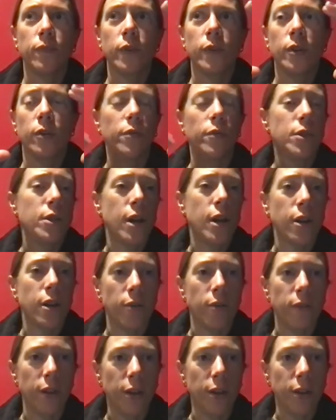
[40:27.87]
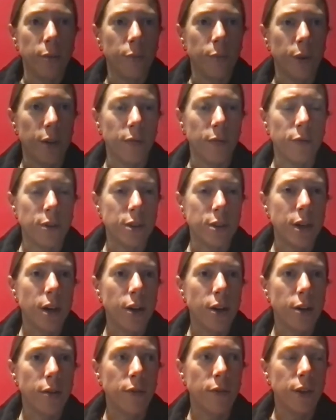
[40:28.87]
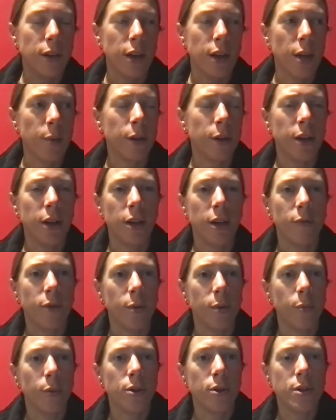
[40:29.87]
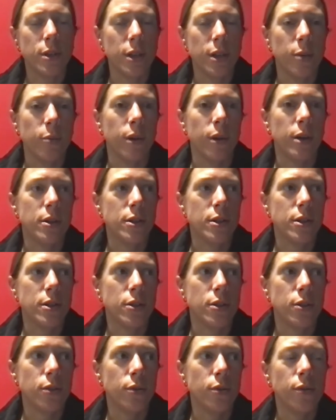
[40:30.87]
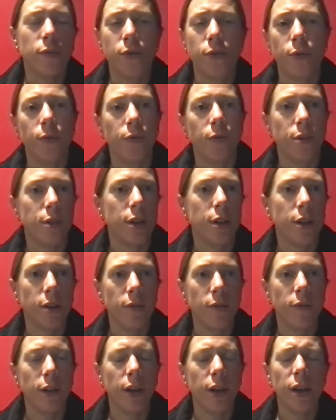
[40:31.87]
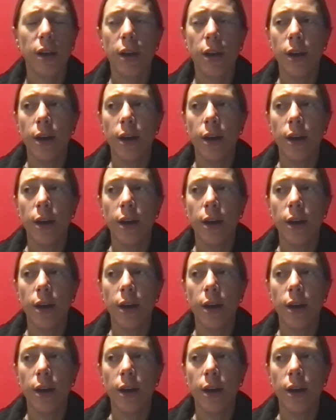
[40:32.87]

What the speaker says: photography, but in photography, I might have one person that wants to do food photography.